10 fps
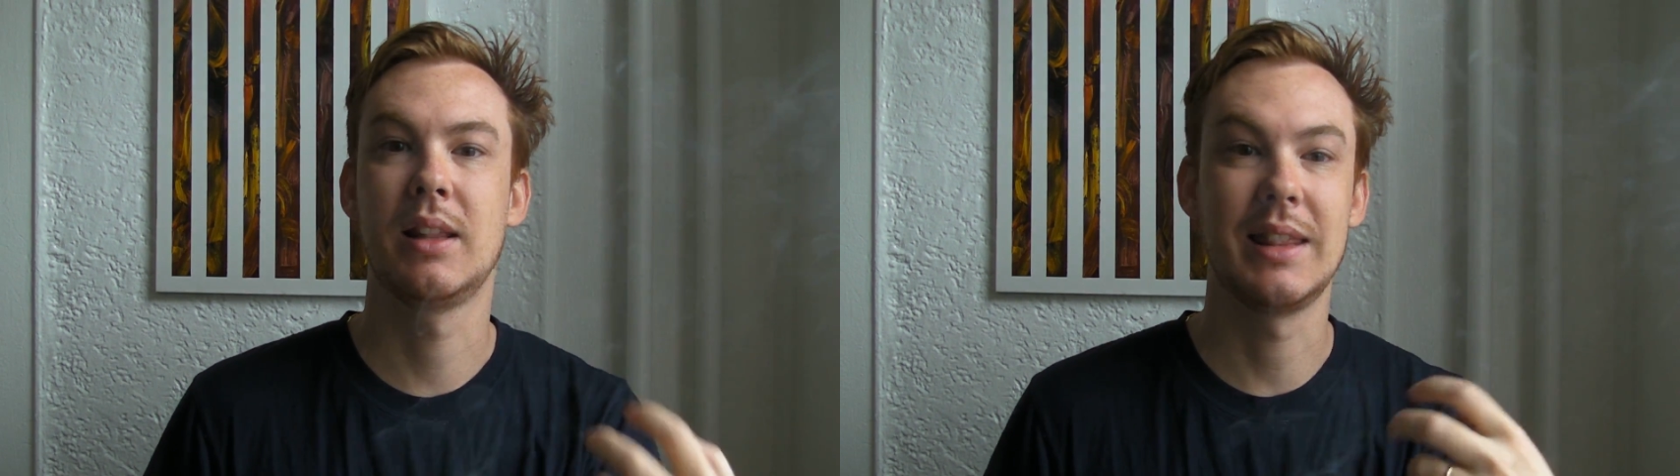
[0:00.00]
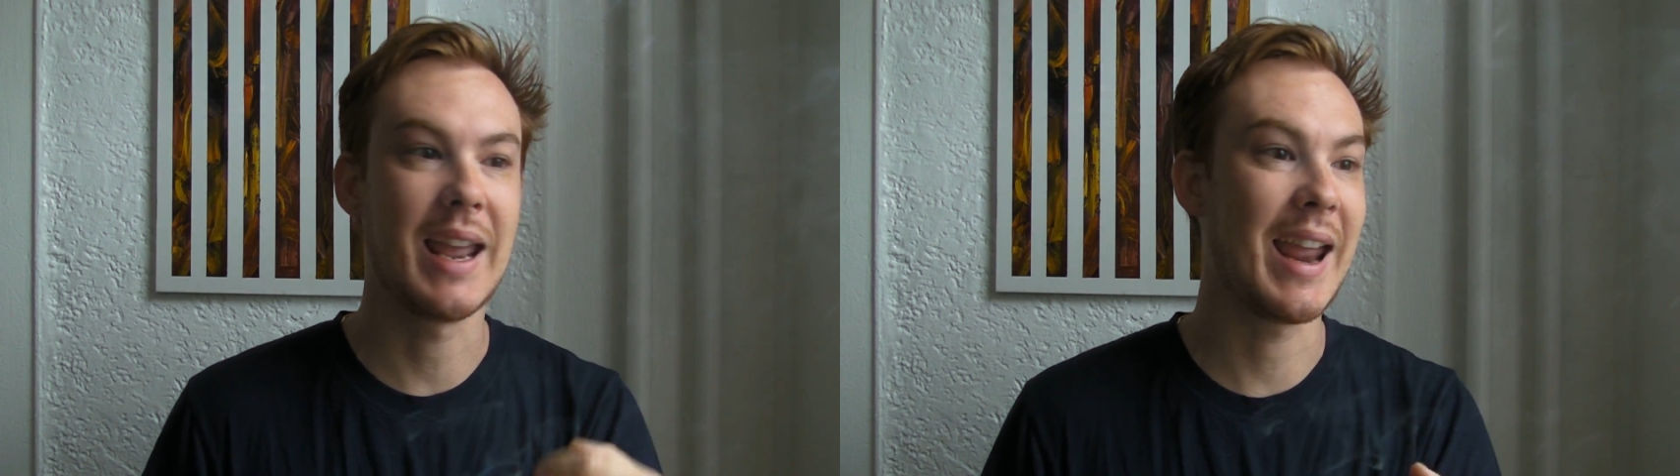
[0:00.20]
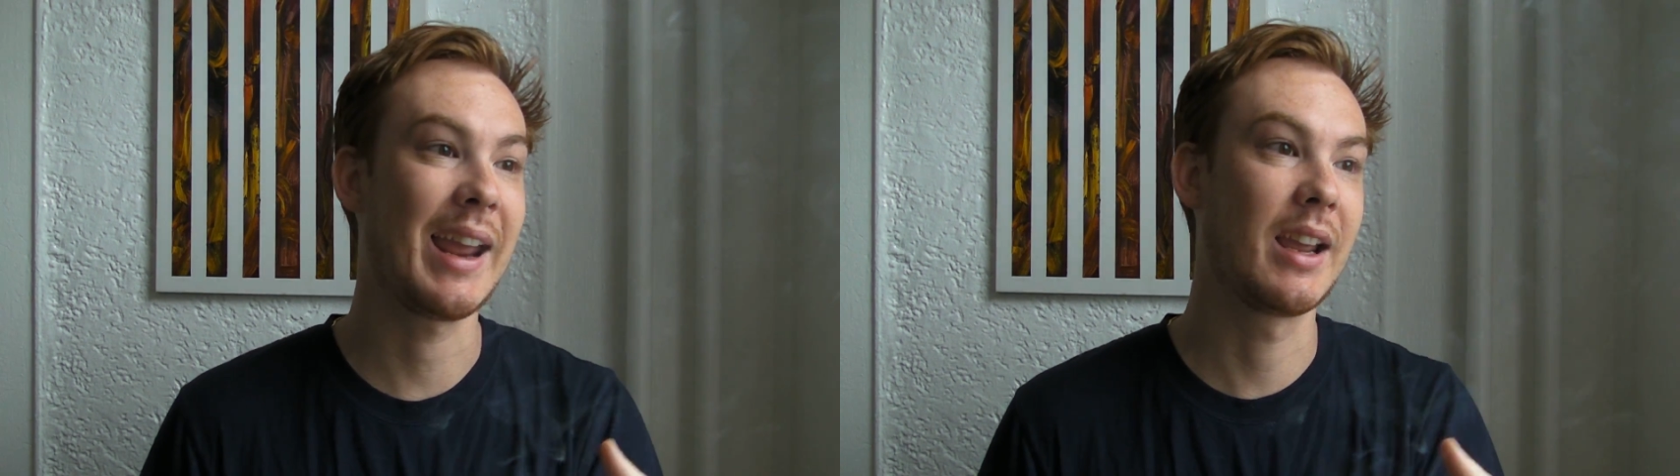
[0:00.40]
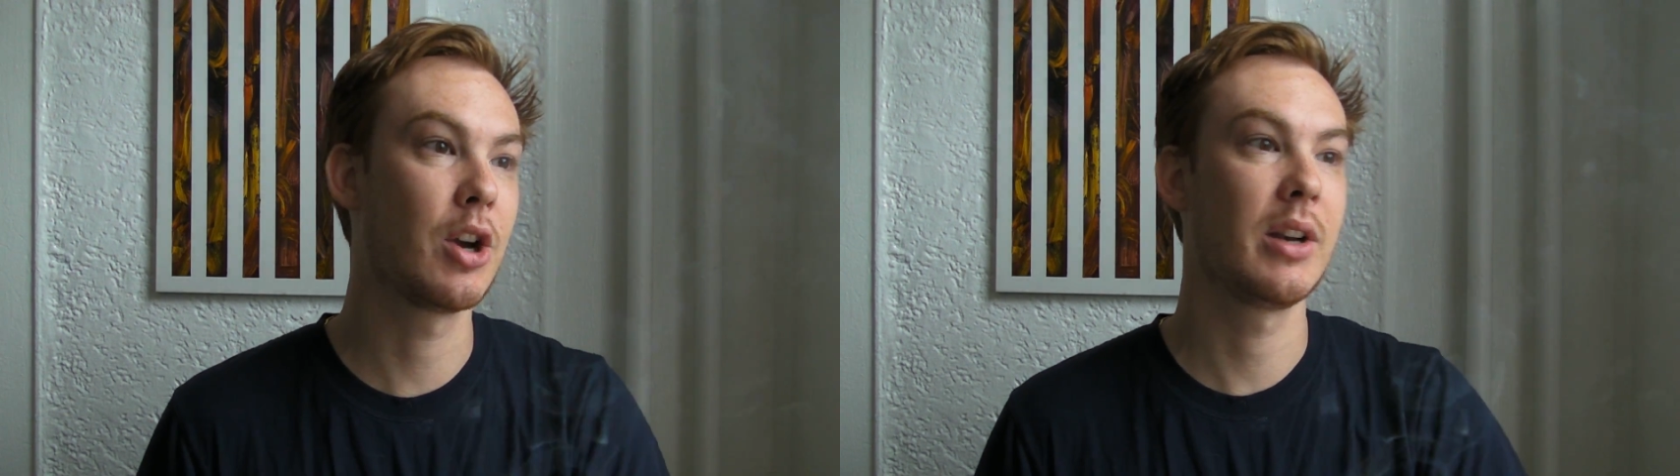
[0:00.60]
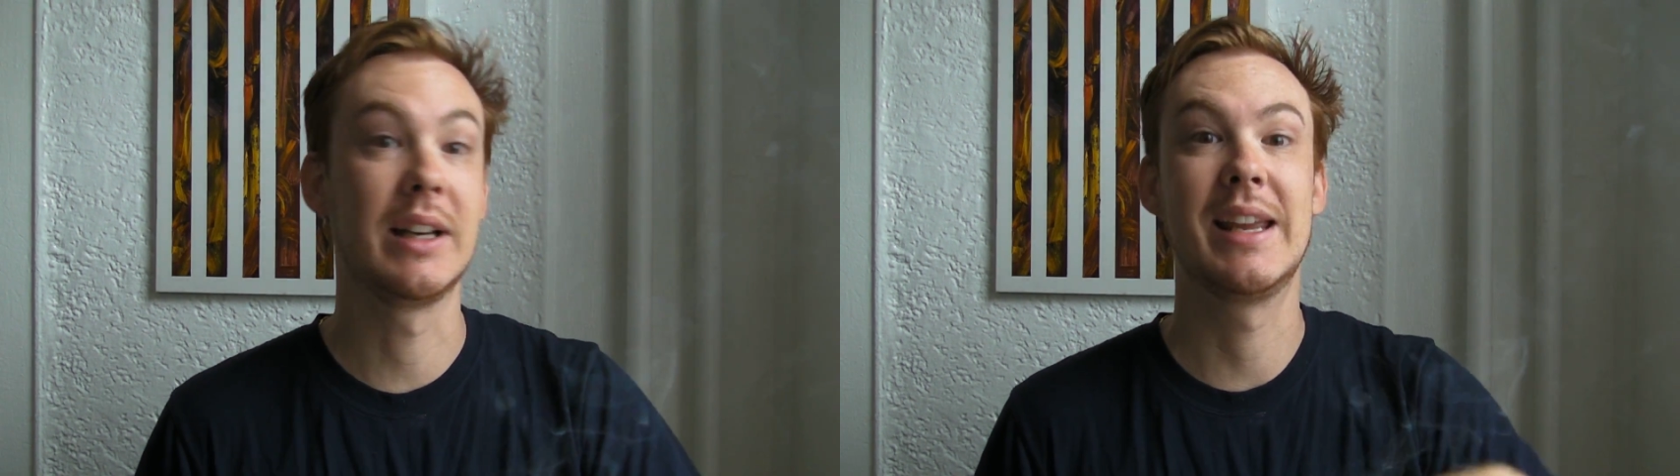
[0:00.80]
they
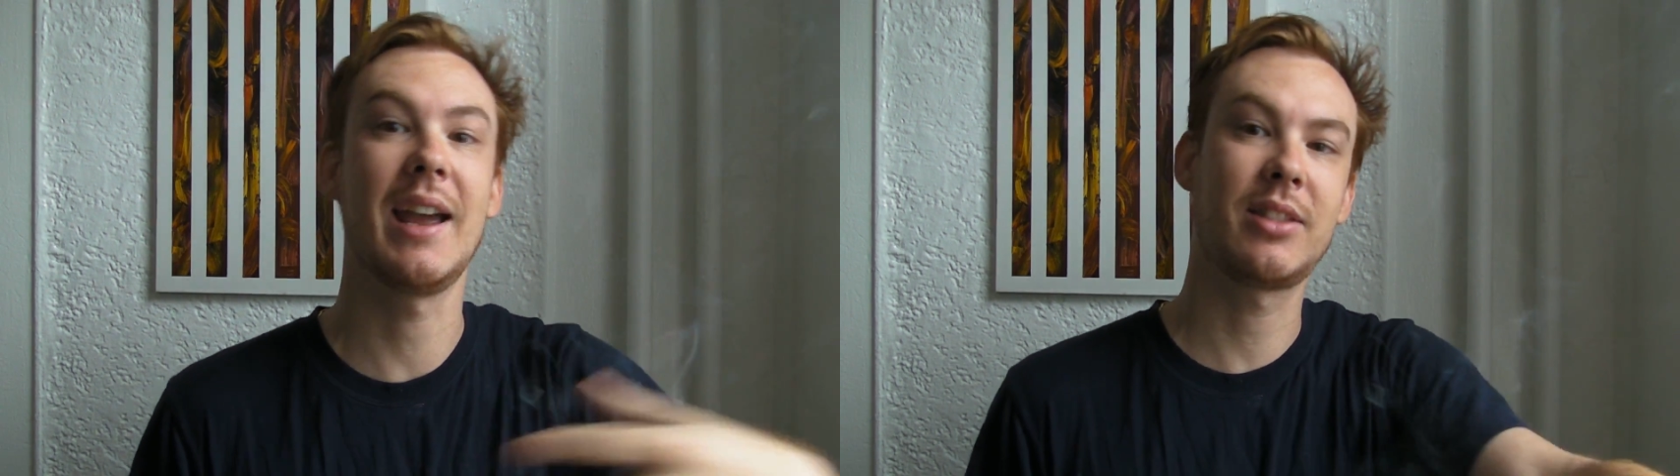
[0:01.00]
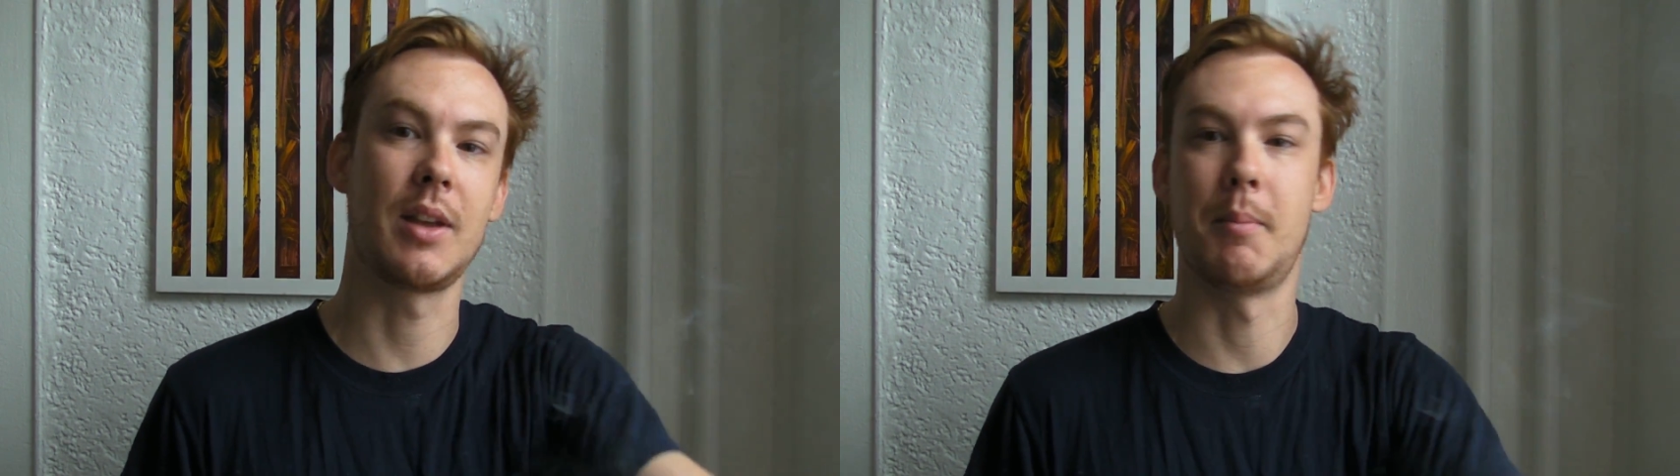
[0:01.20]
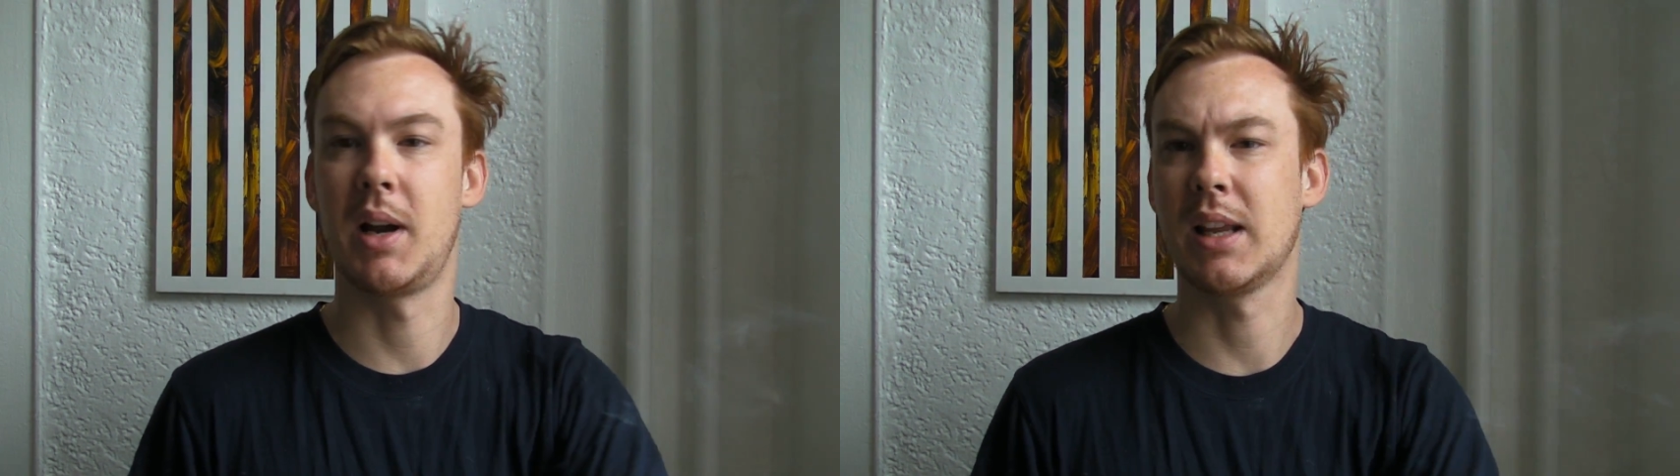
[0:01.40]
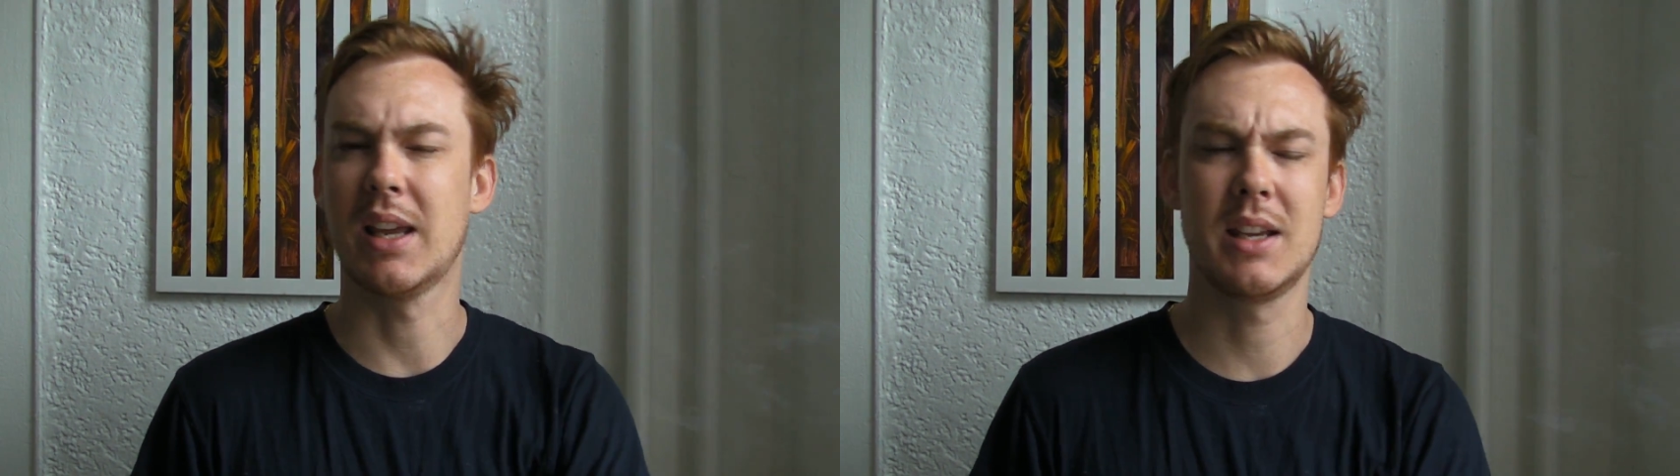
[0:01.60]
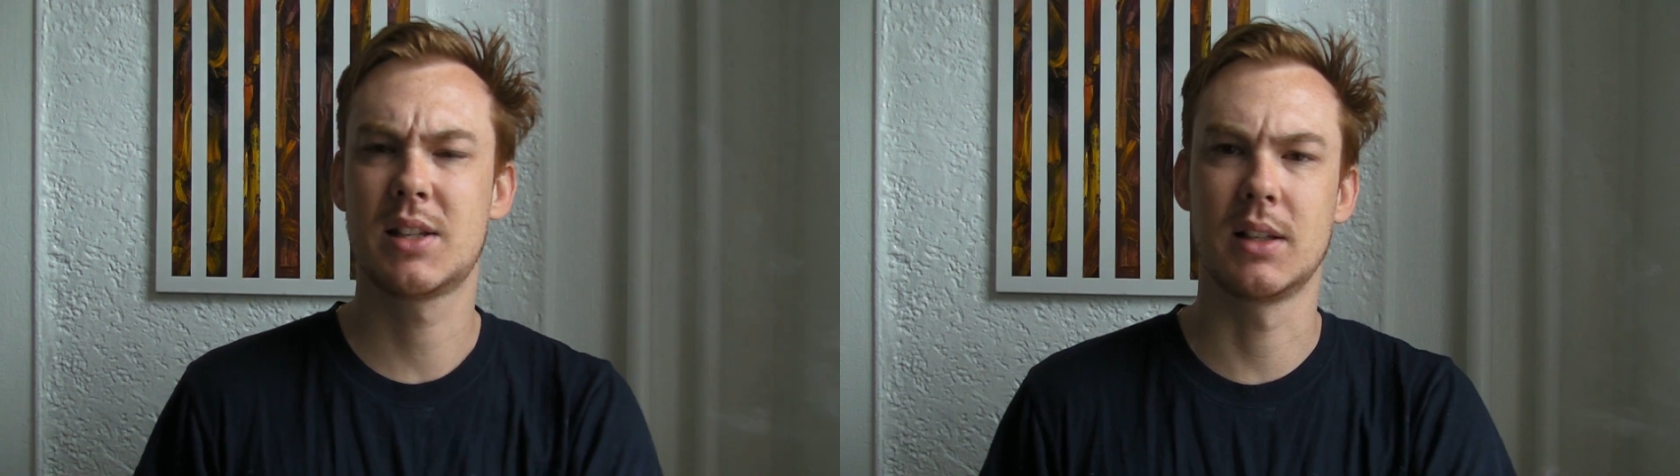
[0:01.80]
could get the money
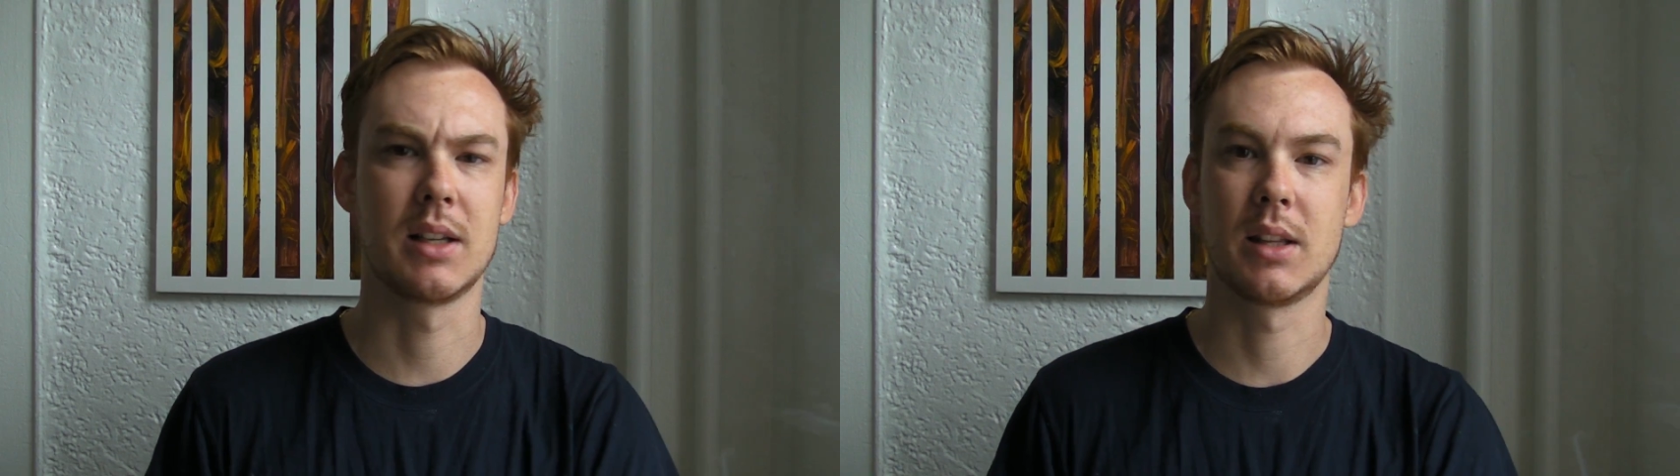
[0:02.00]
easily.